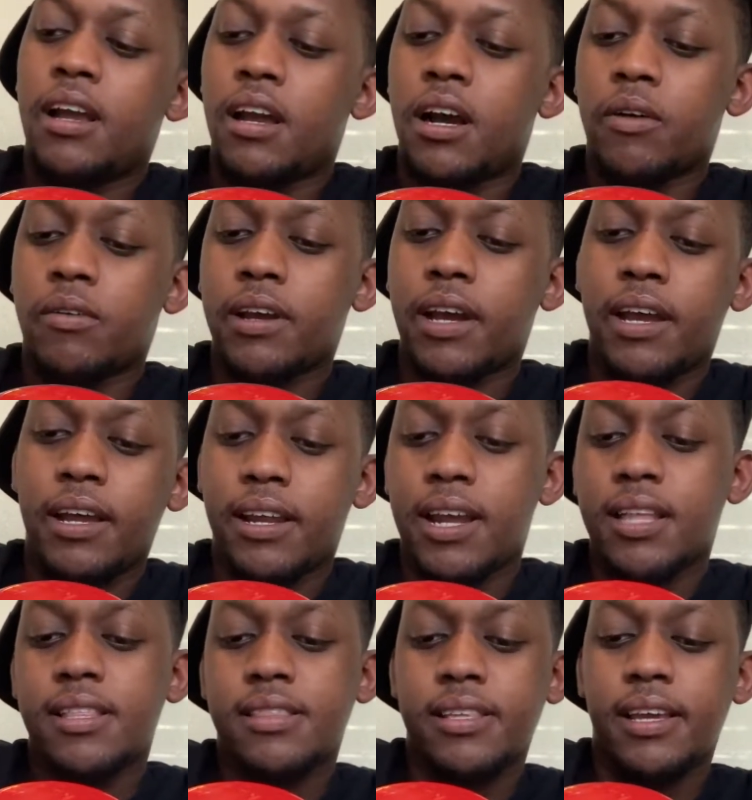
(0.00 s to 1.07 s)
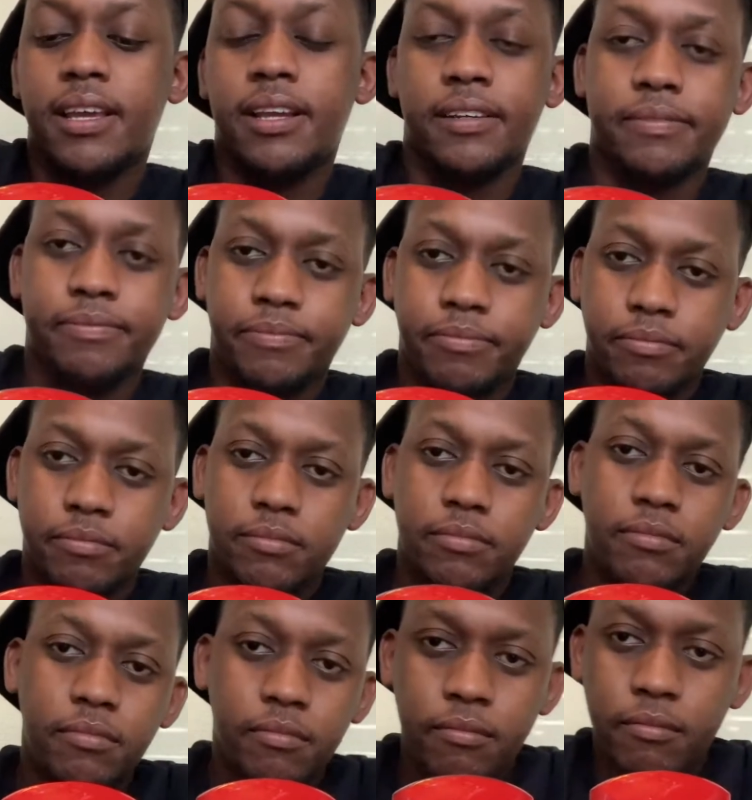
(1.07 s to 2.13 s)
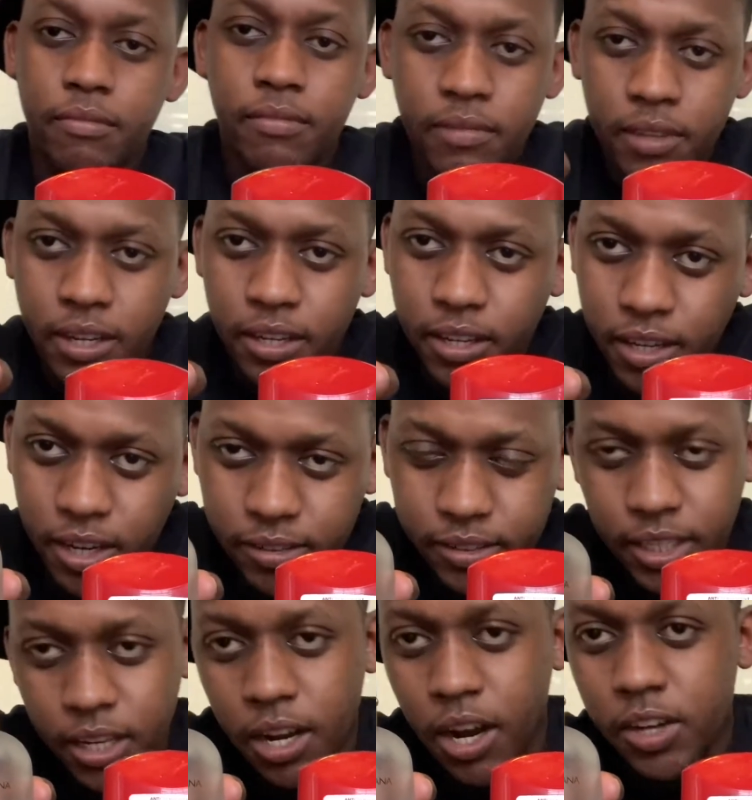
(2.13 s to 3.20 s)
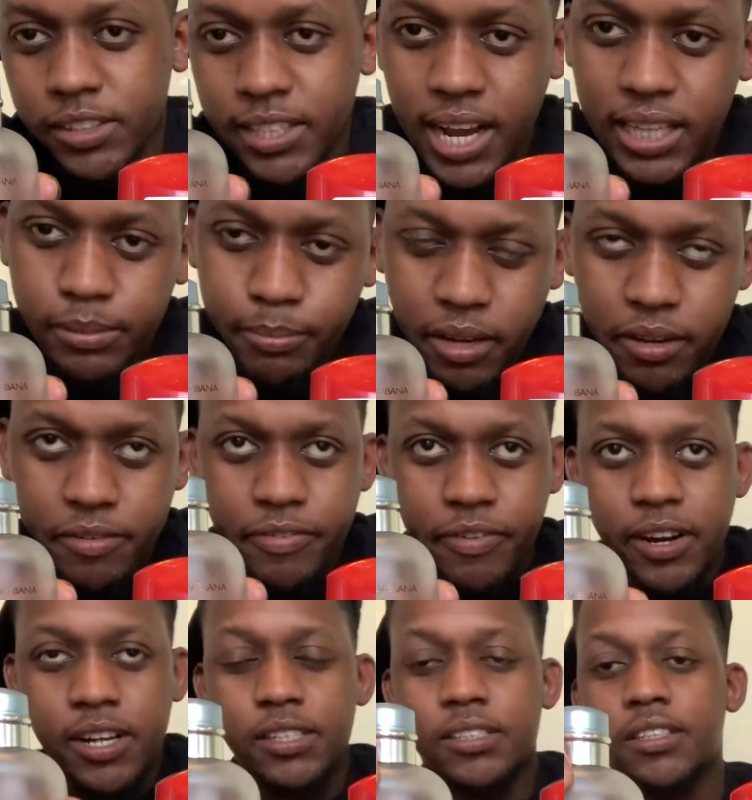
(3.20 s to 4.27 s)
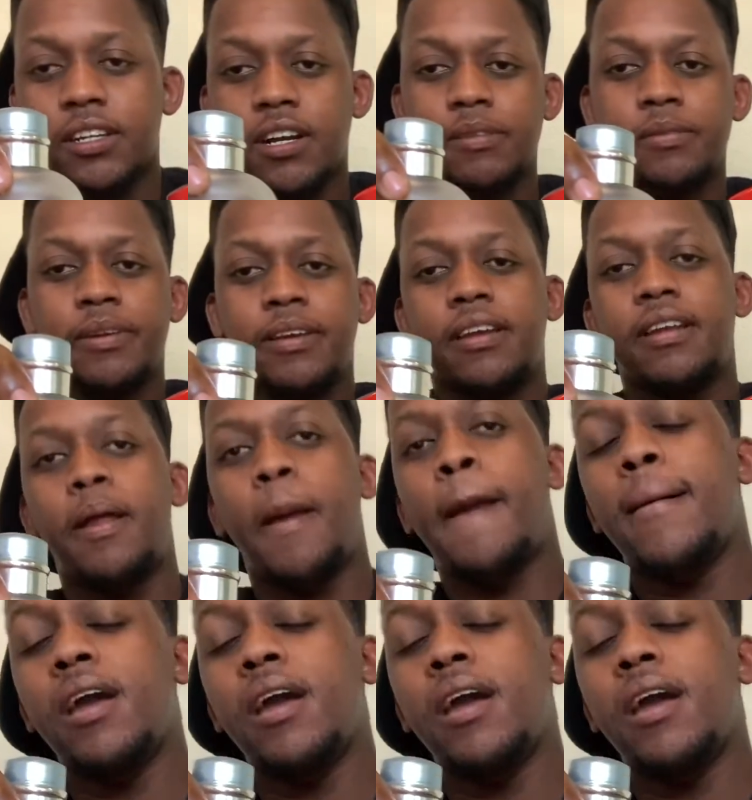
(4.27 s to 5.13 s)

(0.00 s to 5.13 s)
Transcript: Okay, another thing. You know what I'm saying? You always got to smell fresh. You know what I mean?